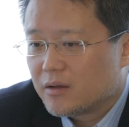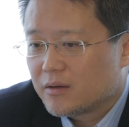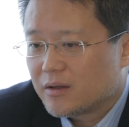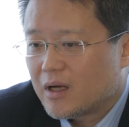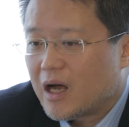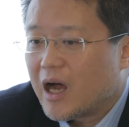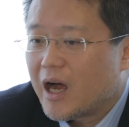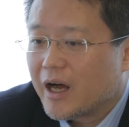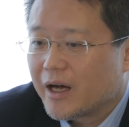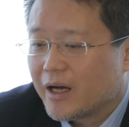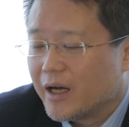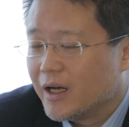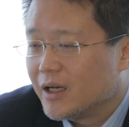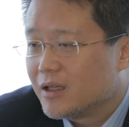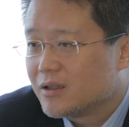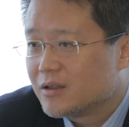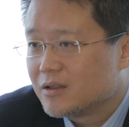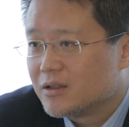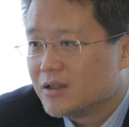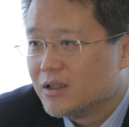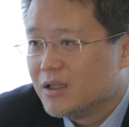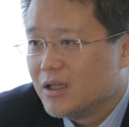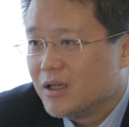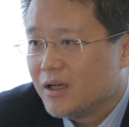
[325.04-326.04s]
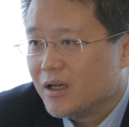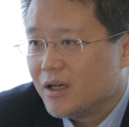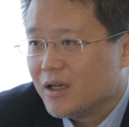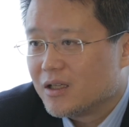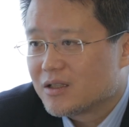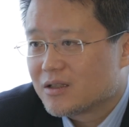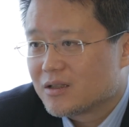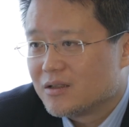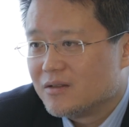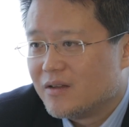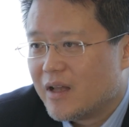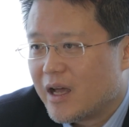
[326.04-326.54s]
target,
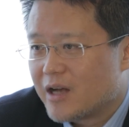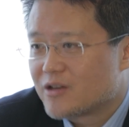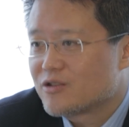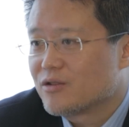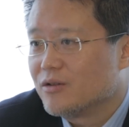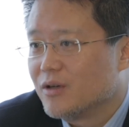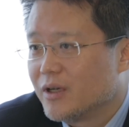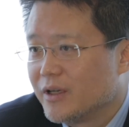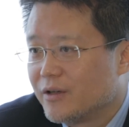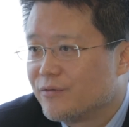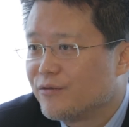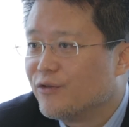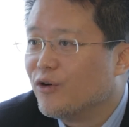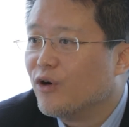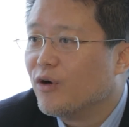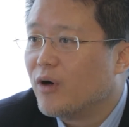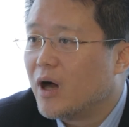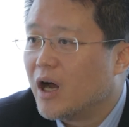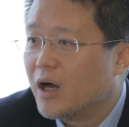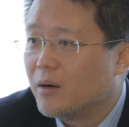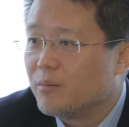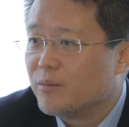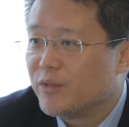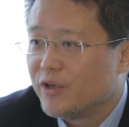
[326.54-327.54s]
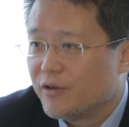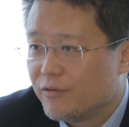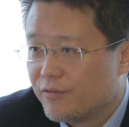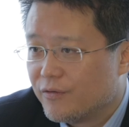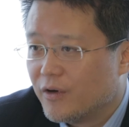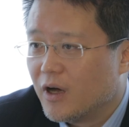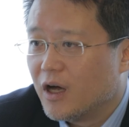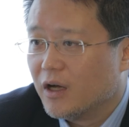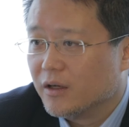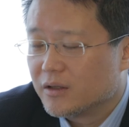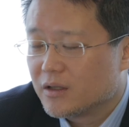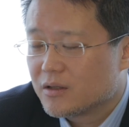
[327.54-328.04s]
it's naturally for RMB
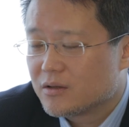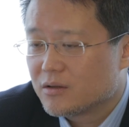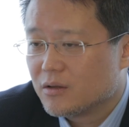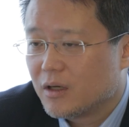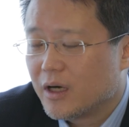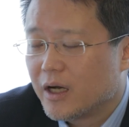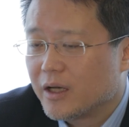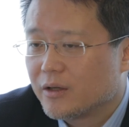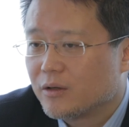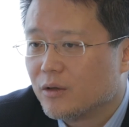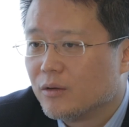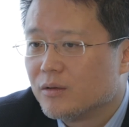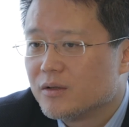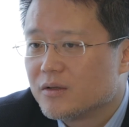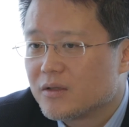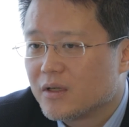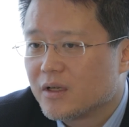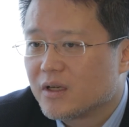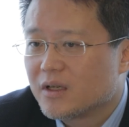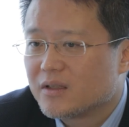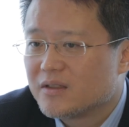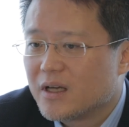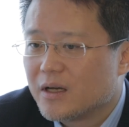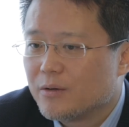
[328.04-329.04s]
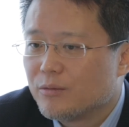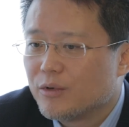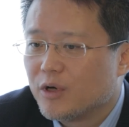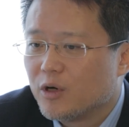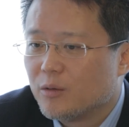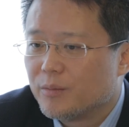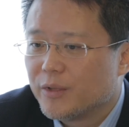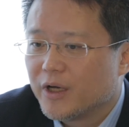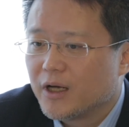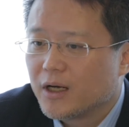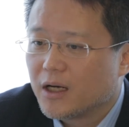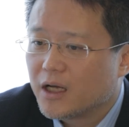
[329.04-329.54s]
fund. So I don't think there
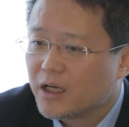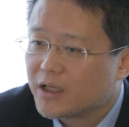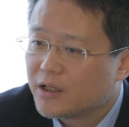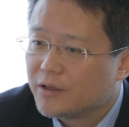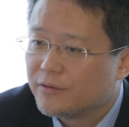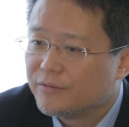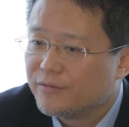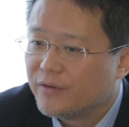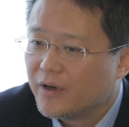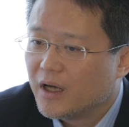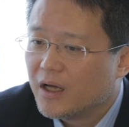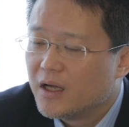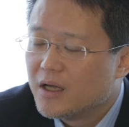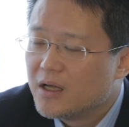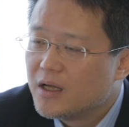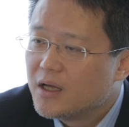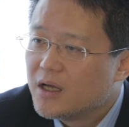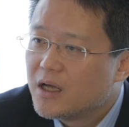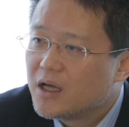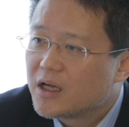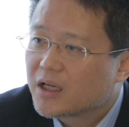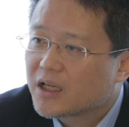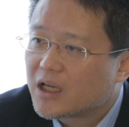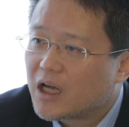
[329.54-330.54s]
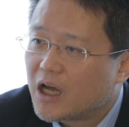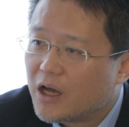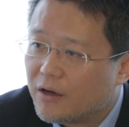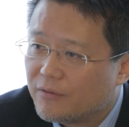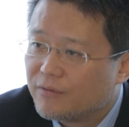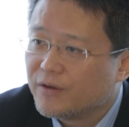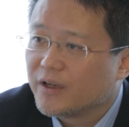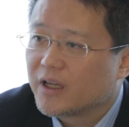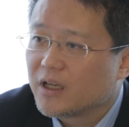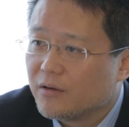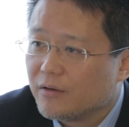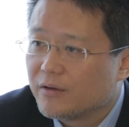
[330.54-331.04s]
will be a lot of
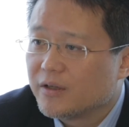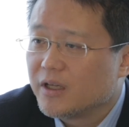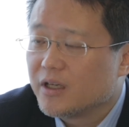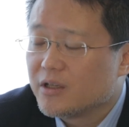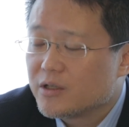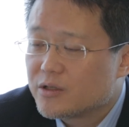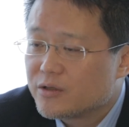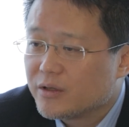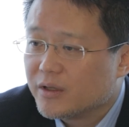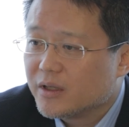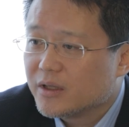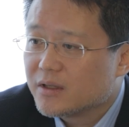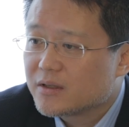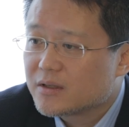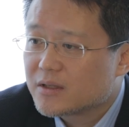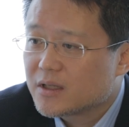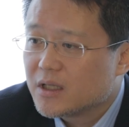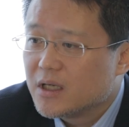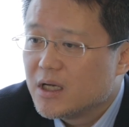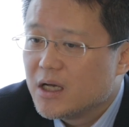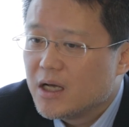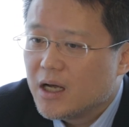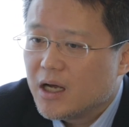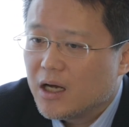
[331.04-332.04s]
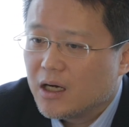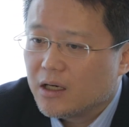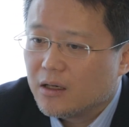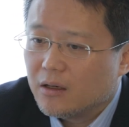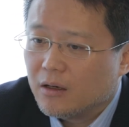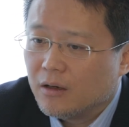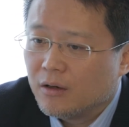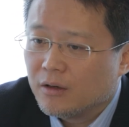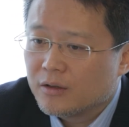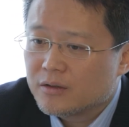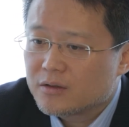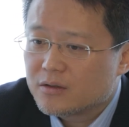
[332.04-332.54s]
conflict or interest.
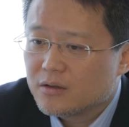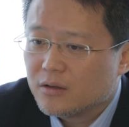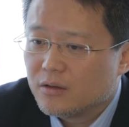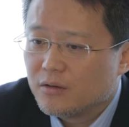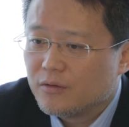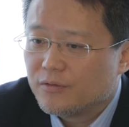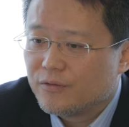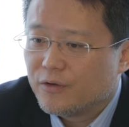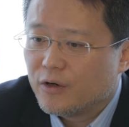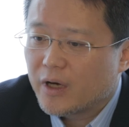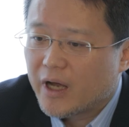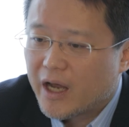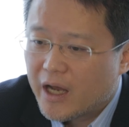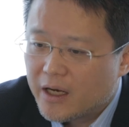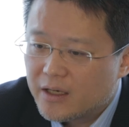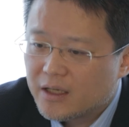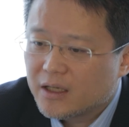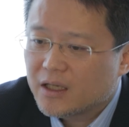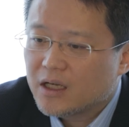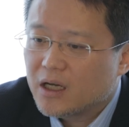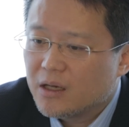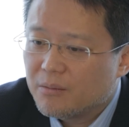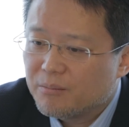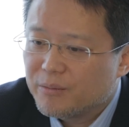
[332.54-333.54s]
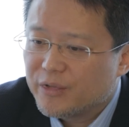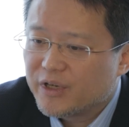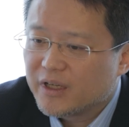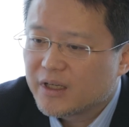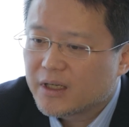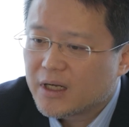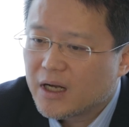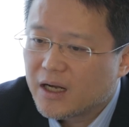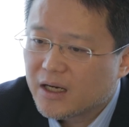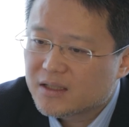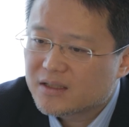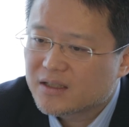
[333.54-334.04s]
And also for any company
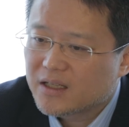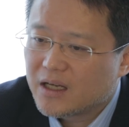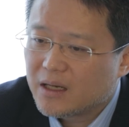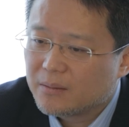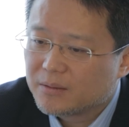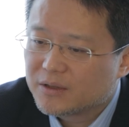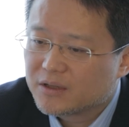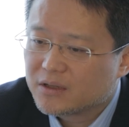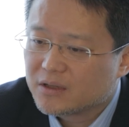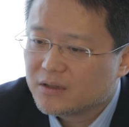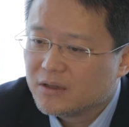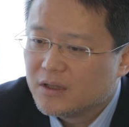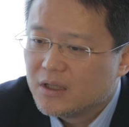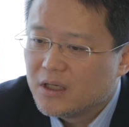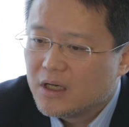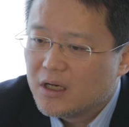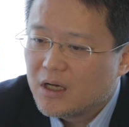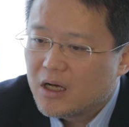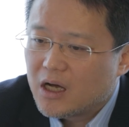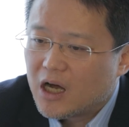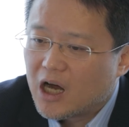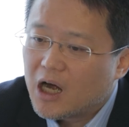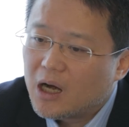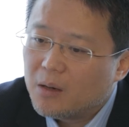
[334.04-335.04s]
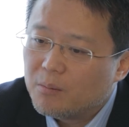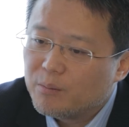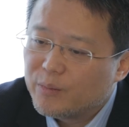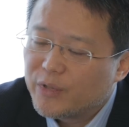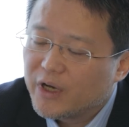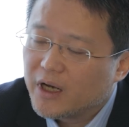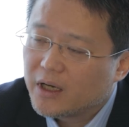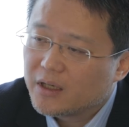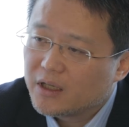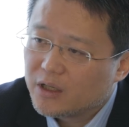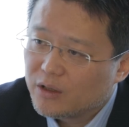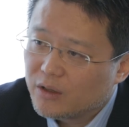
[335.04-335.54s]
can accept
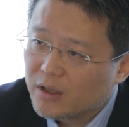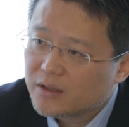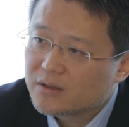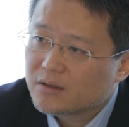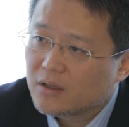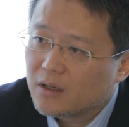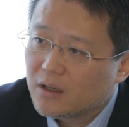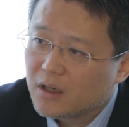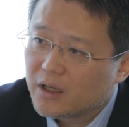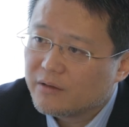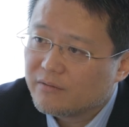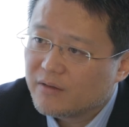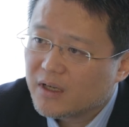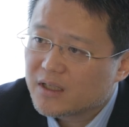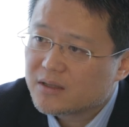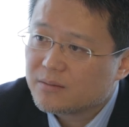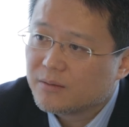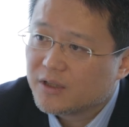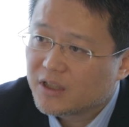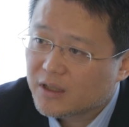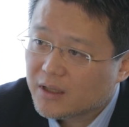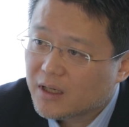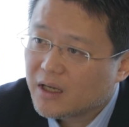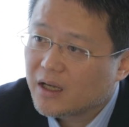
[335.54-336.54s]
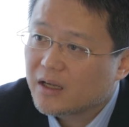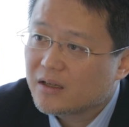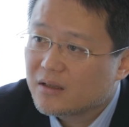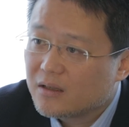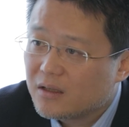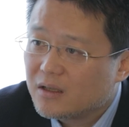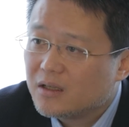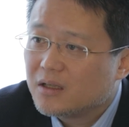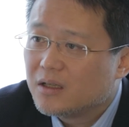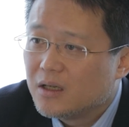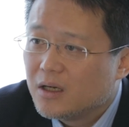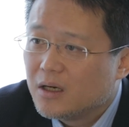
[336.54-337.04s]
RMB and US dollar investment
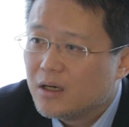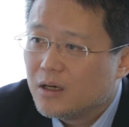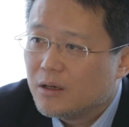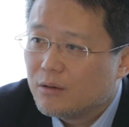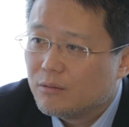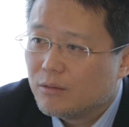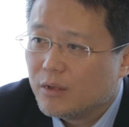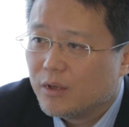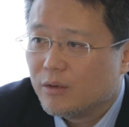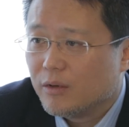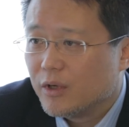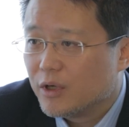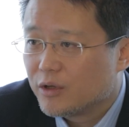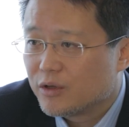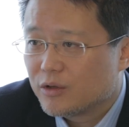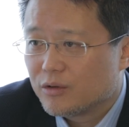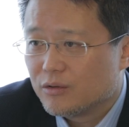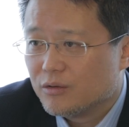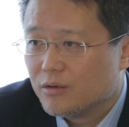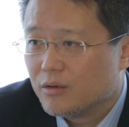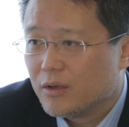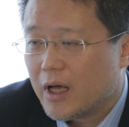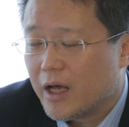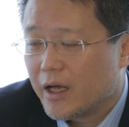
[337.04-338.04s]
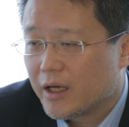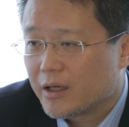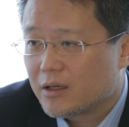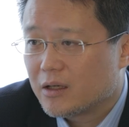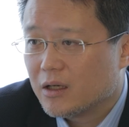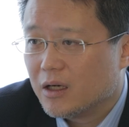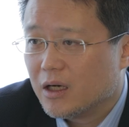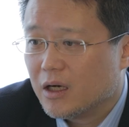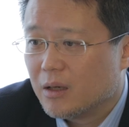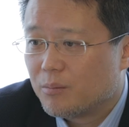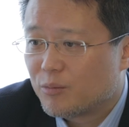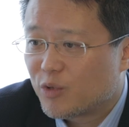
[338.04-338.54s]
together, we will do like
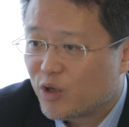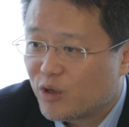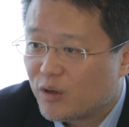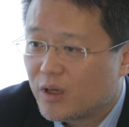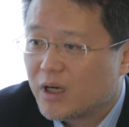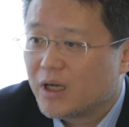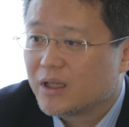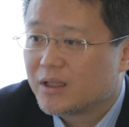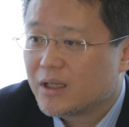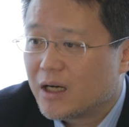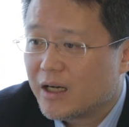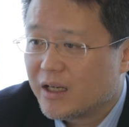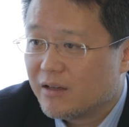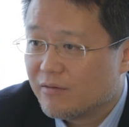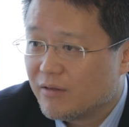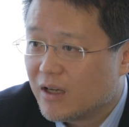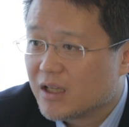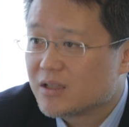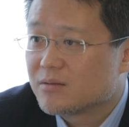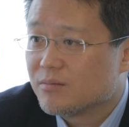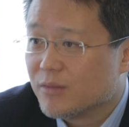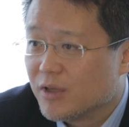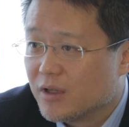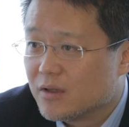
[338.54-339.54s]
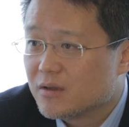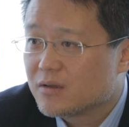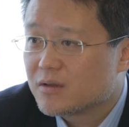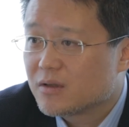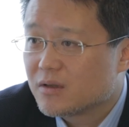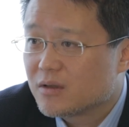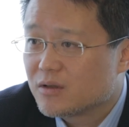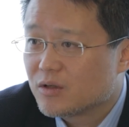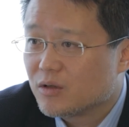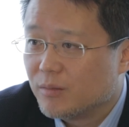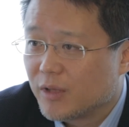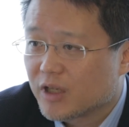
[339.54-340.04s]
pro rata
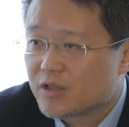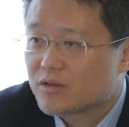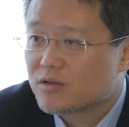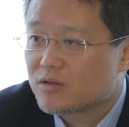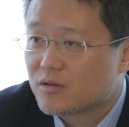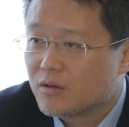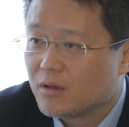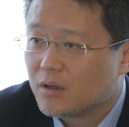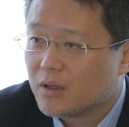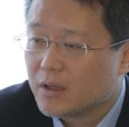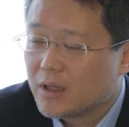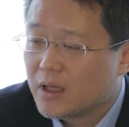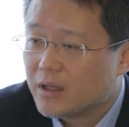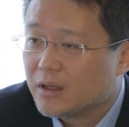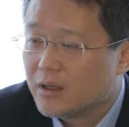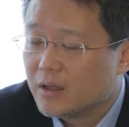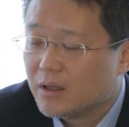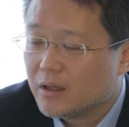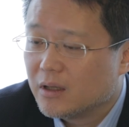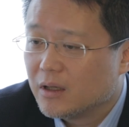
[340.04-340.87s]
investments to make sure that